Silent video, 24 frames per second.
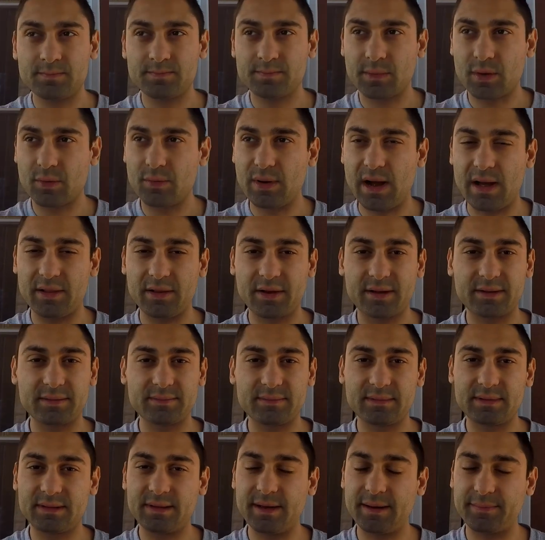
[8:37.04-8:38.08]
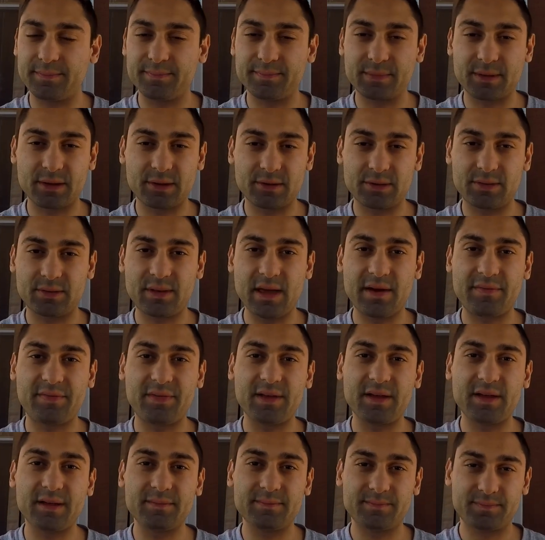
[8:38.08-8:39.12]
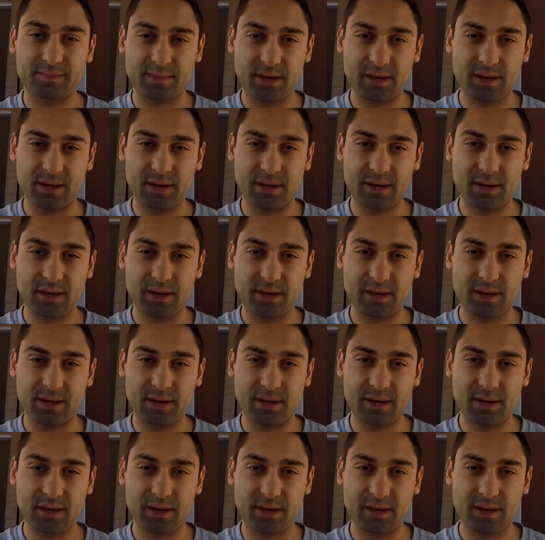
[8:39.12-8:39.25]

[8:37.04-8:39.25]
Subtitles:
Wow, look, yeah, definitely